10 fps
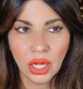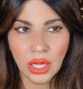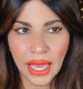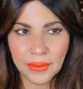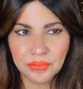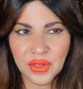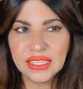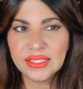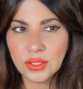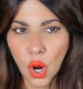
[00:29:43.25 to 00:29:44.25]
like
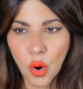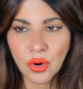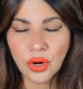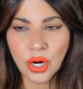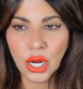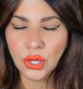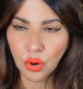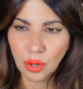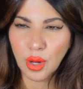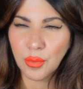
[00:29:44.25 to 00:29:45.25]
a sober, a
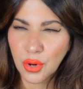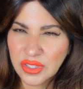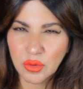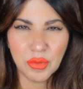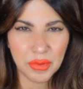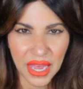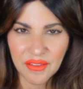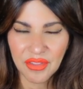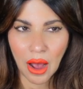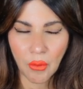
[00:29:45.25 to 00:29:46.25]
normal person would
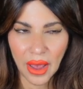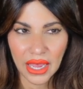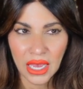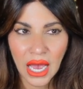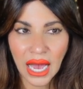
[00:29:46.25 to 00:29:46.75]
behave that way.